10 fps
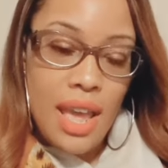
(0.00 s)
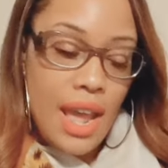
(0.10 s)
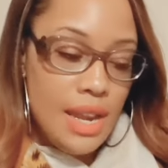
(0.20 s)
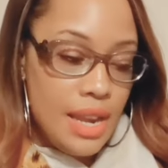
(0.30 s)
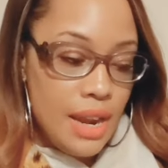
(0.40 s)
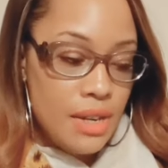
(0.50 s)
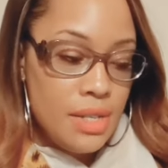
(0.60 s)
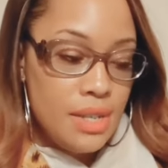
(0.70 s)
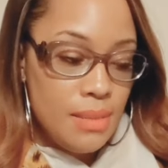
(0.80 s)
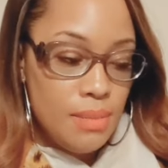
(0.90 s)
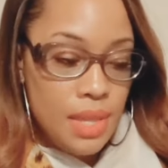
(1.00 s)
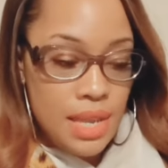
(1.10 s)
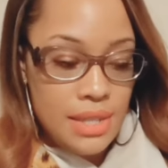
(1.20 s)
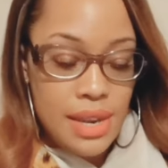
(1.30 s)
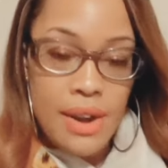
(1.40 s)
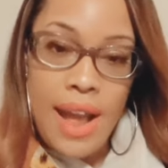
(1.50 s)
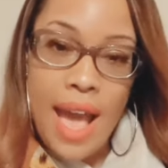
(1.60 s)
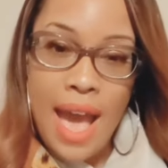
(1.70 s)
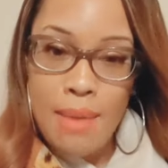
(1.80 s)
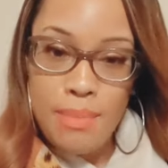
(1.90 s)
And there are some things that are
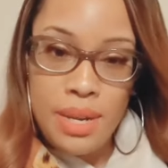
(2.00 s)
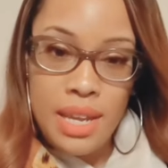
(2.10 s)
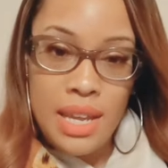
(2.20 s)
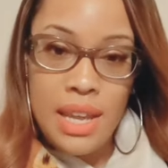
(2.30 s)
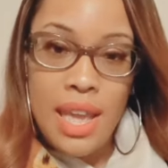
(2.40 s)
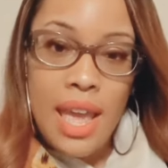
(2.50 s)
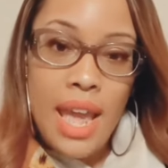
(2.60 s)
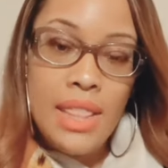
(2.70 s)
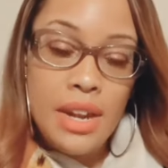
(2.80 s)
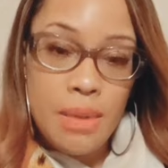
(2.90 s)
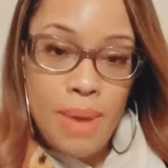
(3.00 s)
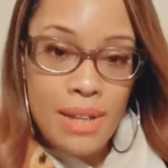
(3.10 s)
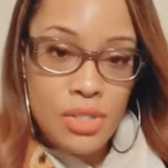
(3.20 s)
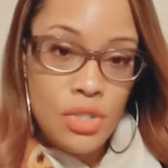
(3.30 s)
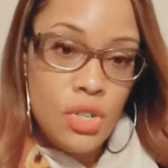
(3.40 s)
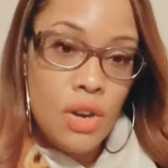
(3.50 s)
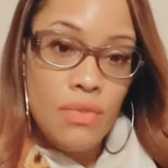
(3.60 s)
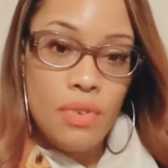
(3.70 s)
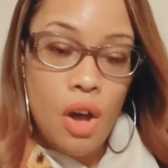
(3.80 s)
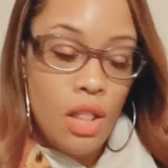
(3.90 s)
happening. And they're about to start
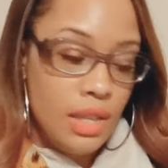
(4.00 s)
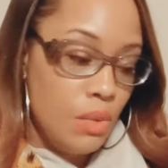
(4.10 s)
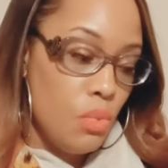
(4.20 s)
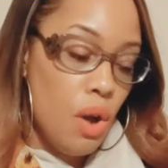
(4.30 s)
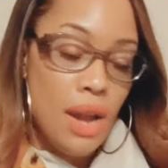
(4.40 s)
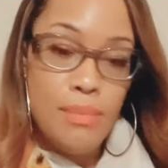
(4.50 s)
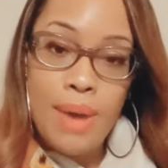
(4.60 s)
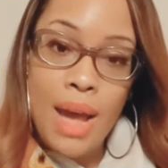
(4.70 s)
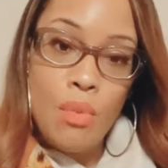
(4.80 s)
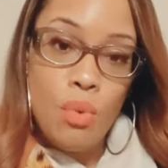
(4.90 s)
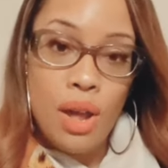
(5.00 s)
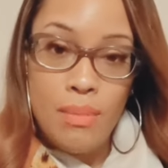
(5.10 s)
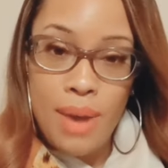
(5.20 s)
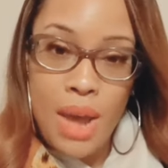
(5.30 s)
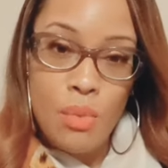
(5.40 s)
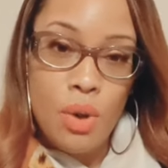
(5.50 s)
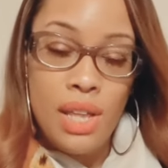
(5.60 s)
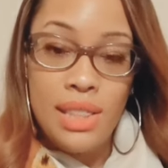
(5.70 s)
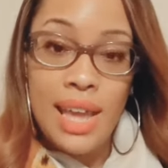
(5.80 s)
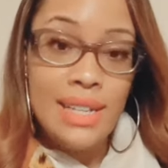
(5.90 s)
falling one by one by
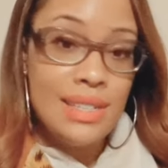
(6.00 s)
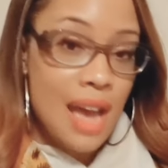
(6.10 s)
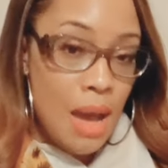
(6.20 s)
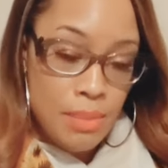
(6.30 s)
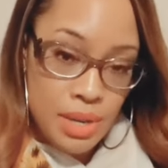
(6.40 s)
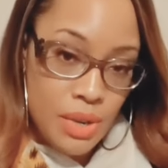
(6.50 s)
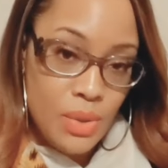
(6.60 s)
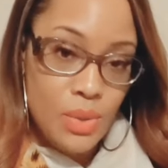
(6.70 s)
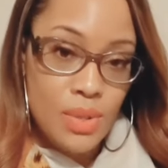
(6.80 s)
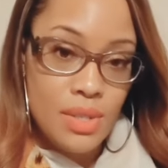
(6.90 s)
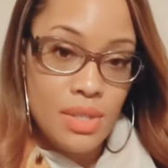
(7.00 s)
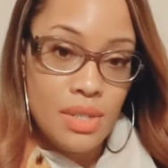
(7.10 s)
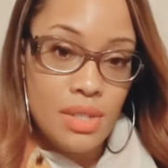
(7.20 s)
one like dominoes.